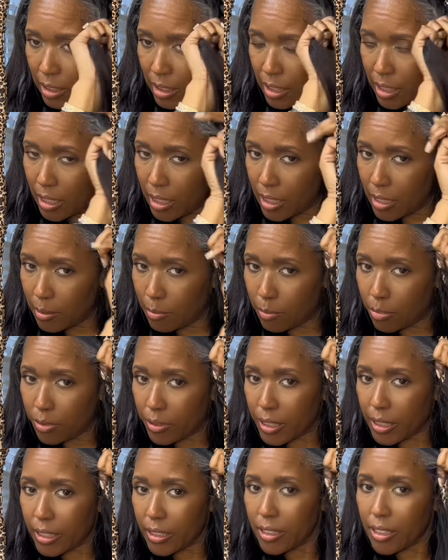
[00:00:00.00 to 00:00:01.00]
And
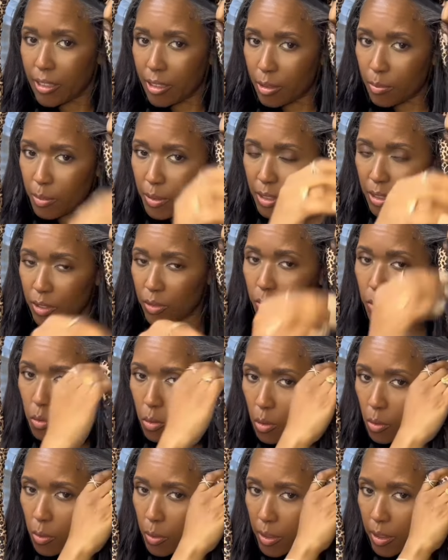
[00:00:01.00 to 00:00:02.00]
bring another piece
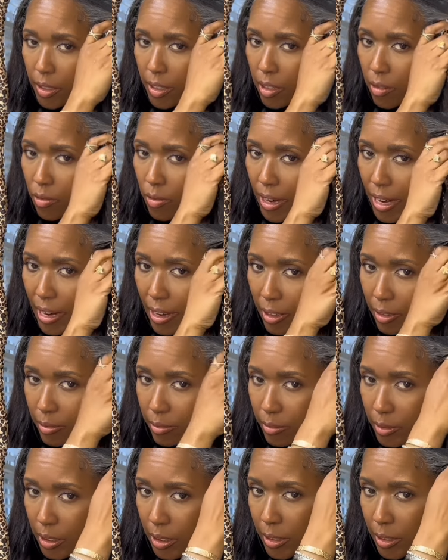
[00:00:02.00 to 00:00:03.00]
forward around.